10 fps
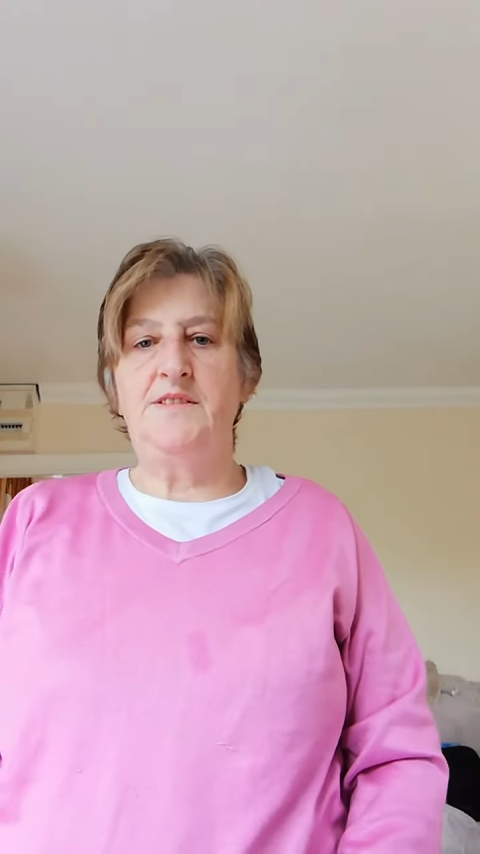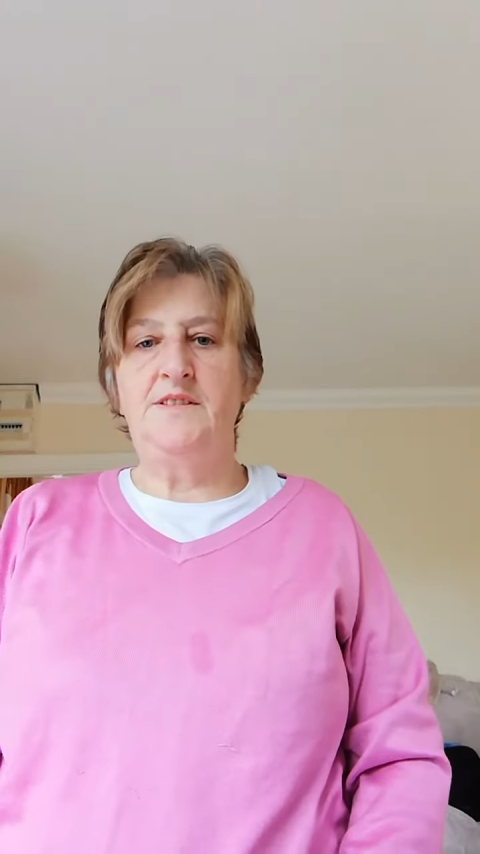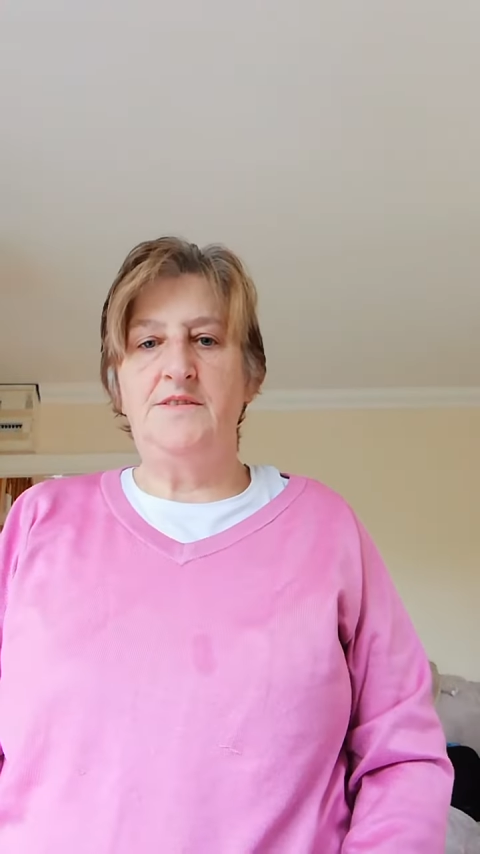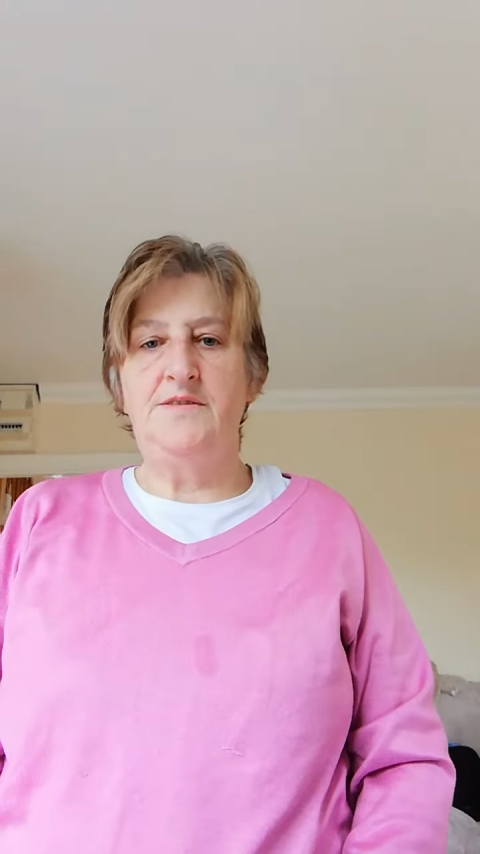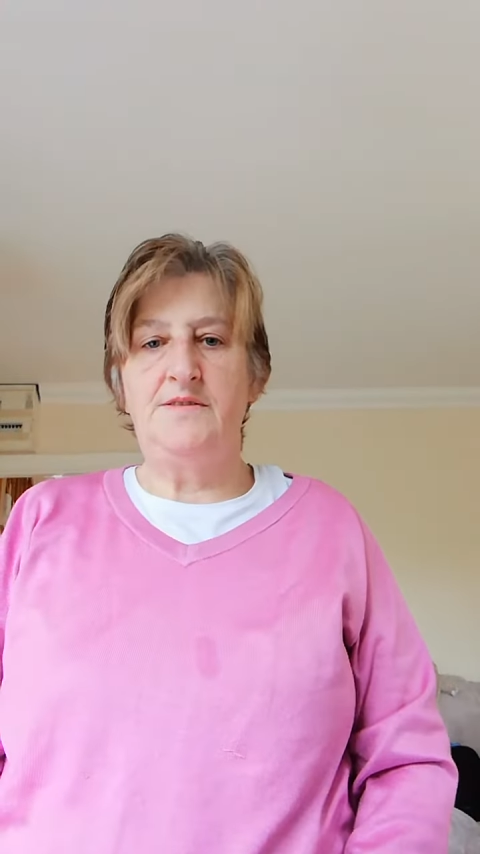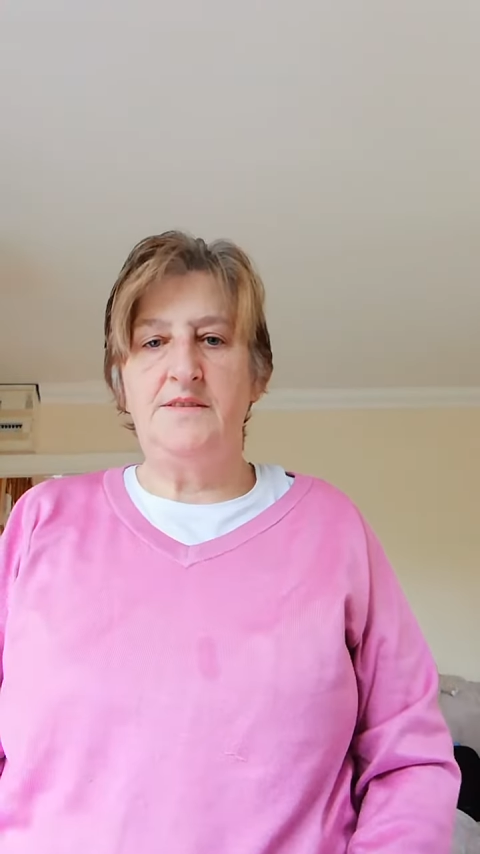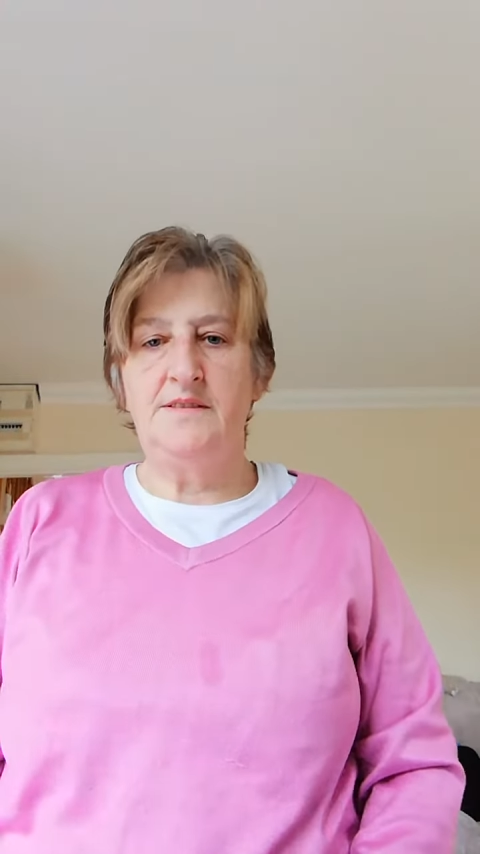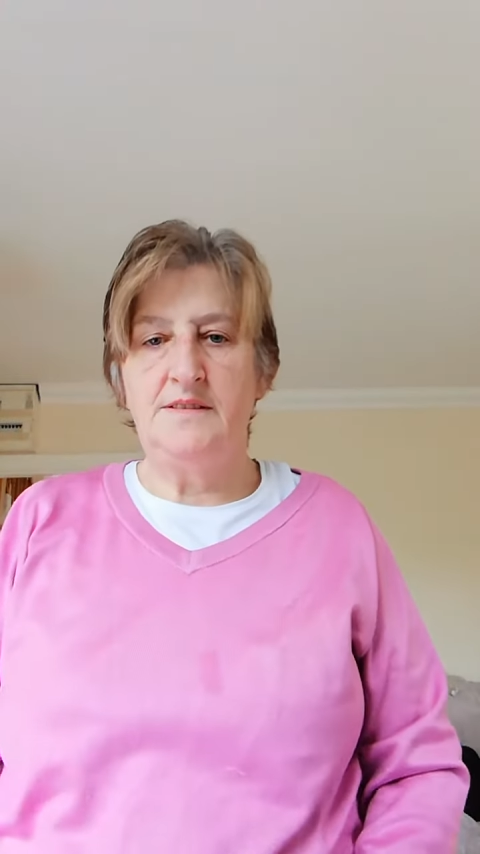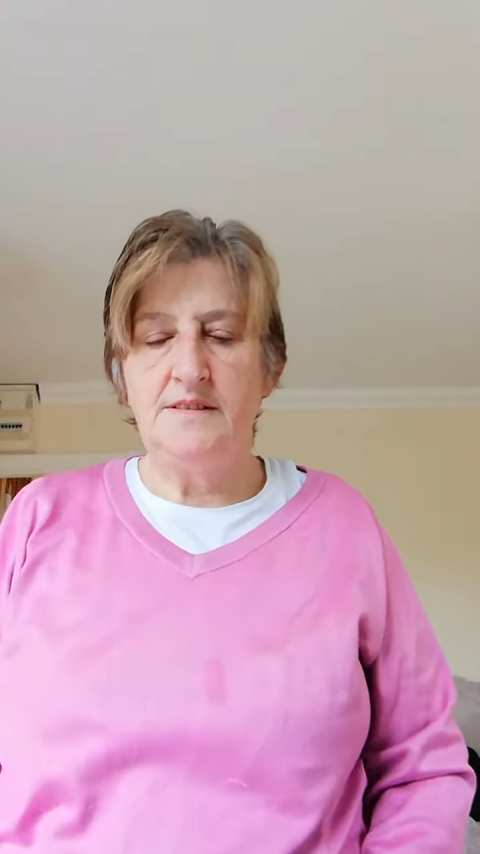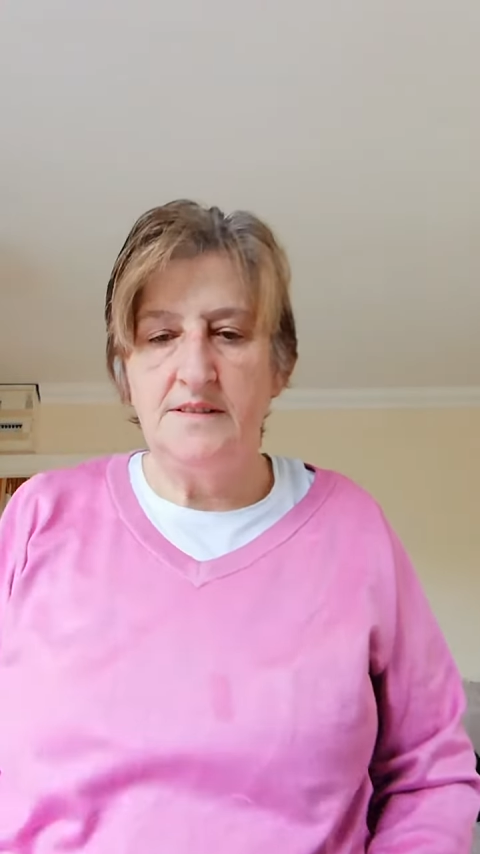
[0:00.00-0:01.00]
cuff,
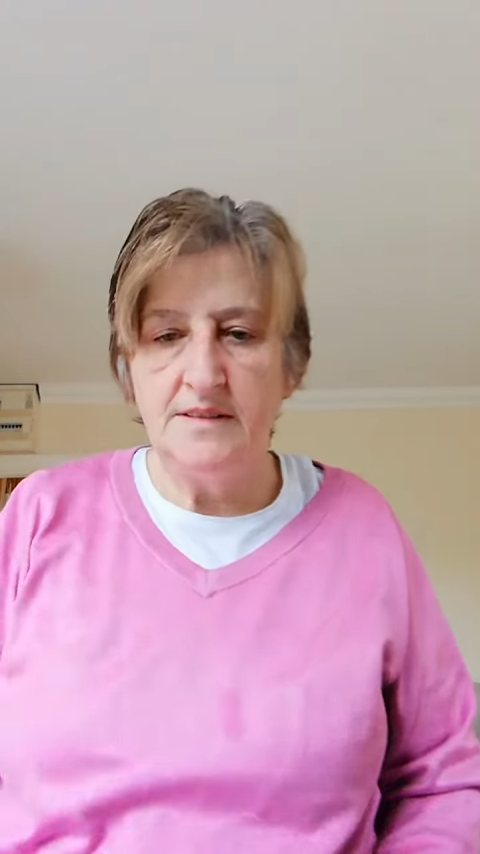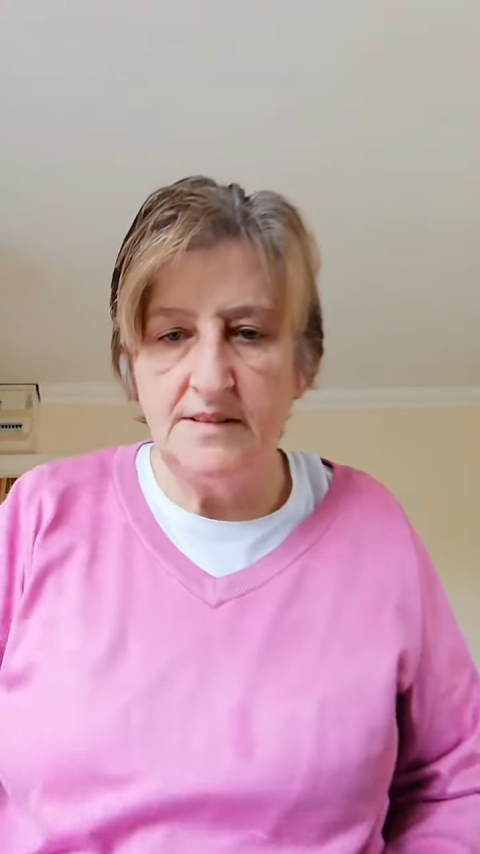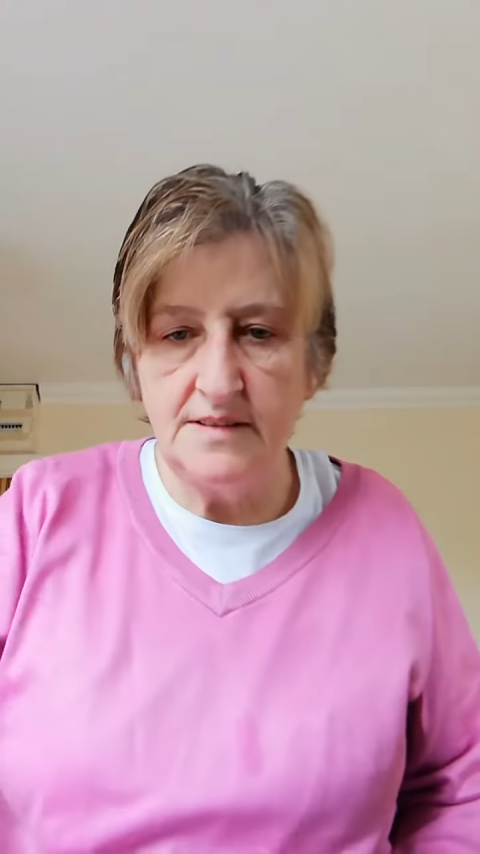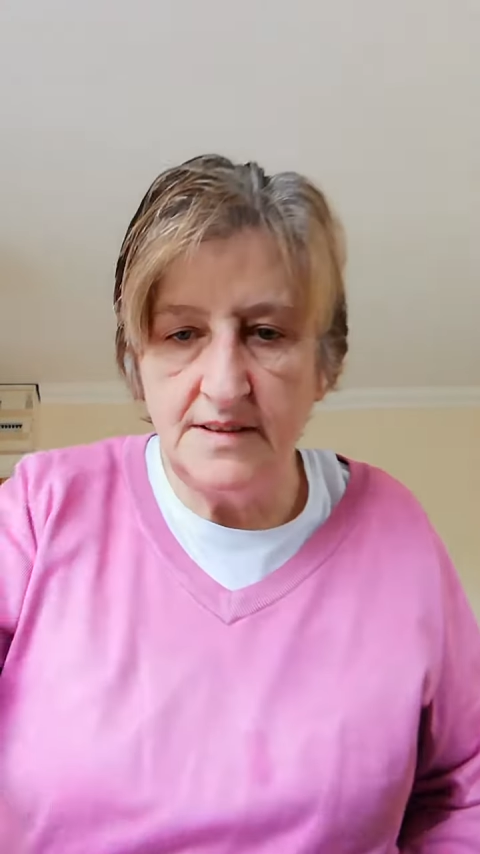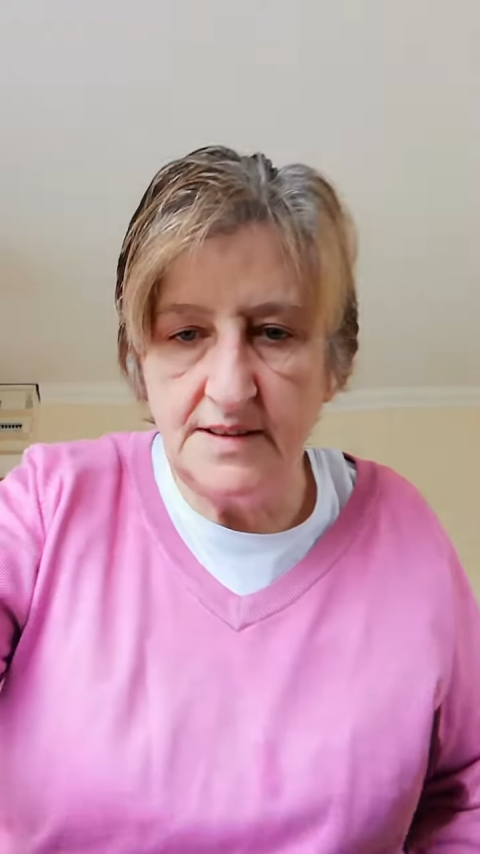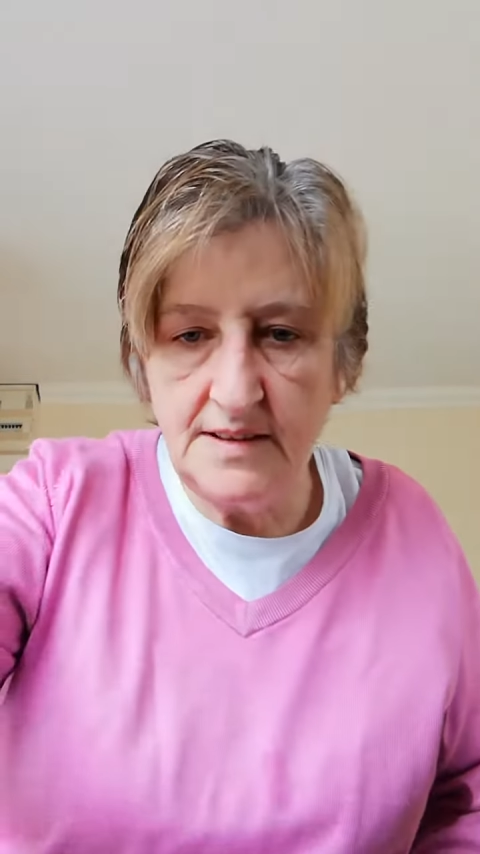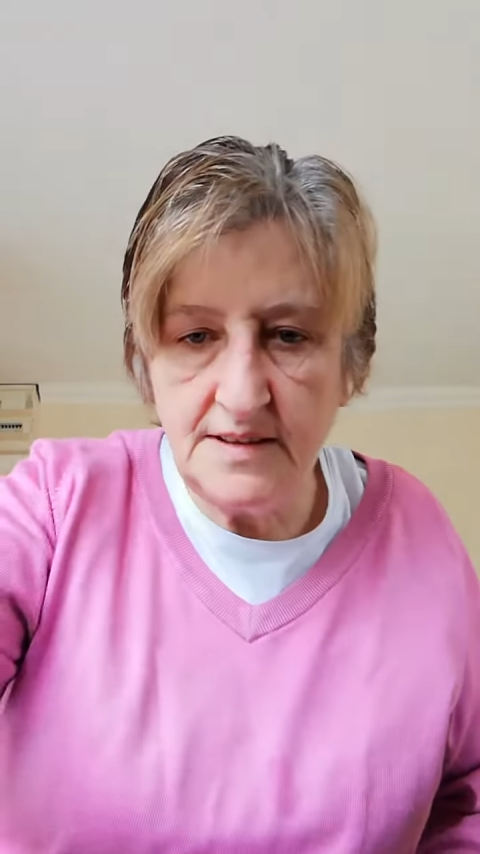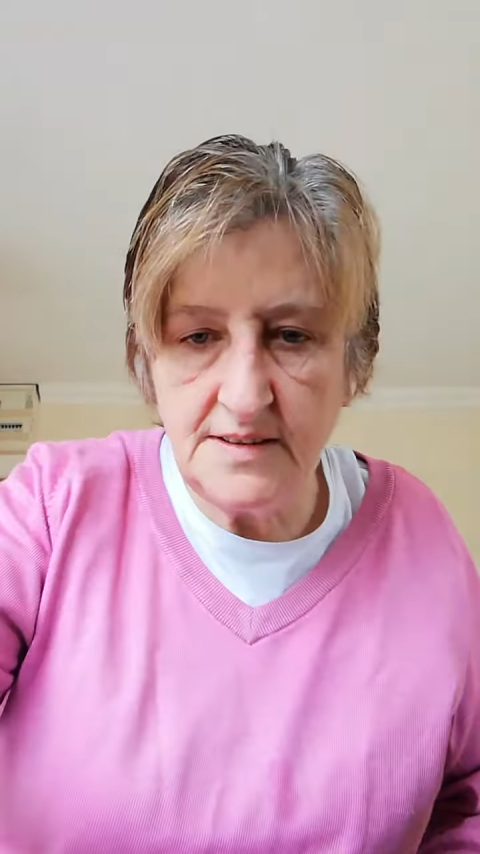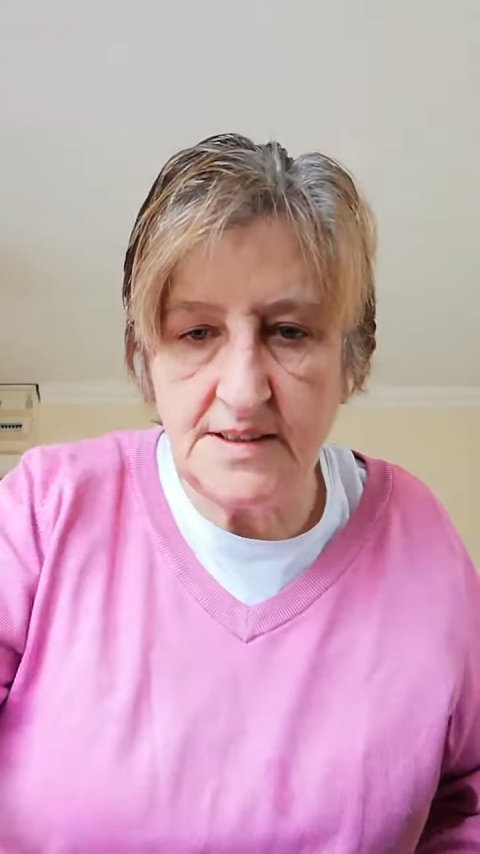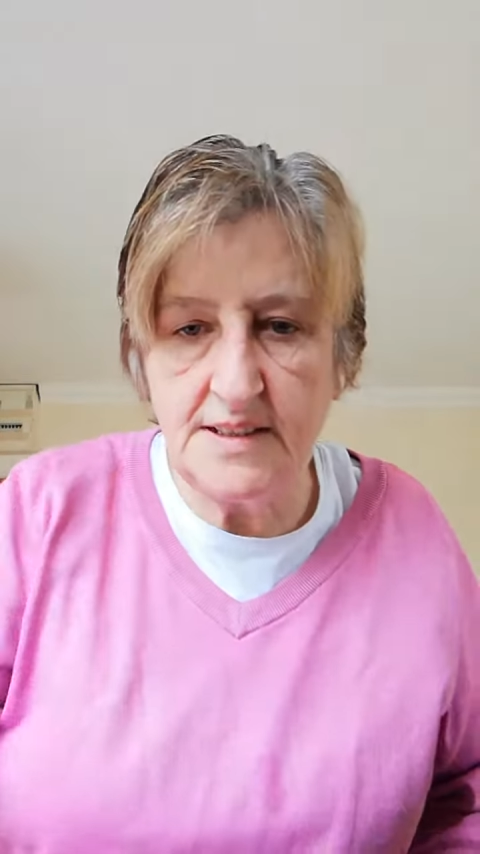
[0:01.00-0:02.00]

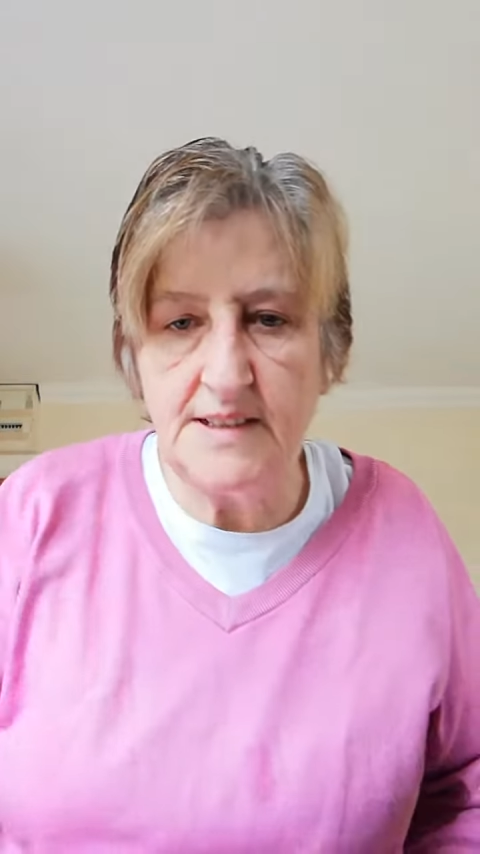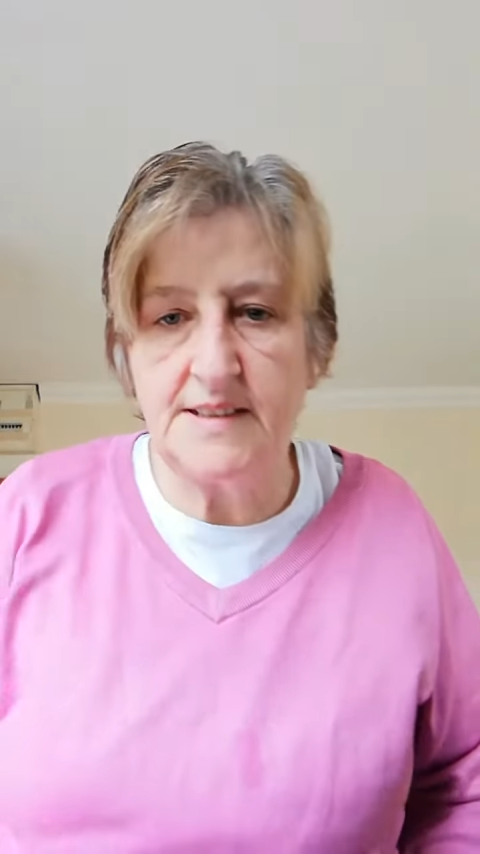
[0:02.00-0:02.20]
day